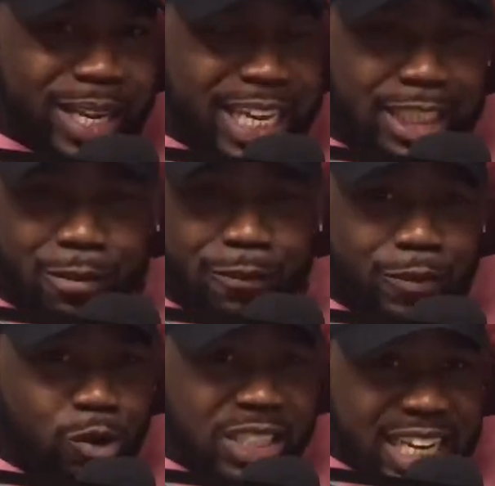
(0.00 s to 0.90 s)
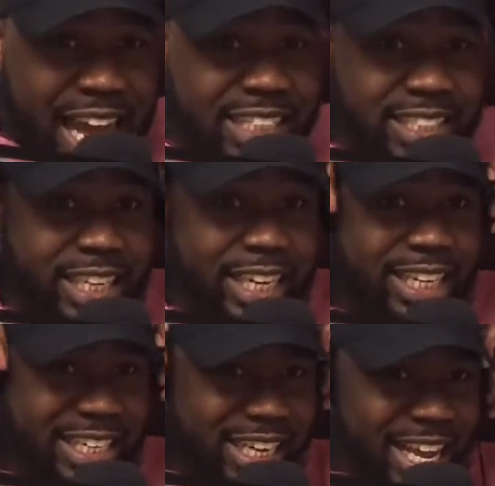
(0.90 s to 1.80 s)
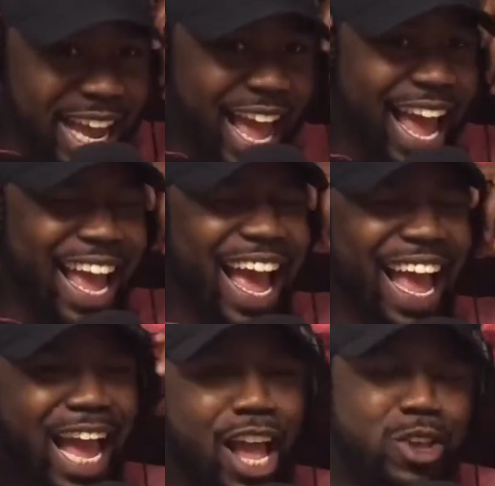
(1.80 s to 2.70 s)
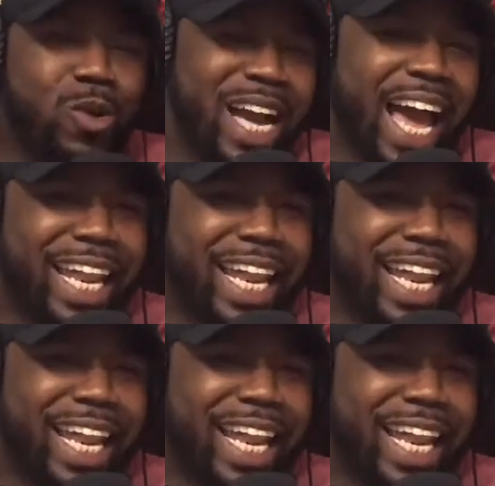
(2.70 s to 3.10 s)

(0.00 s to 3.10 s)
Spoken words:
to catch a first class ticket. You got to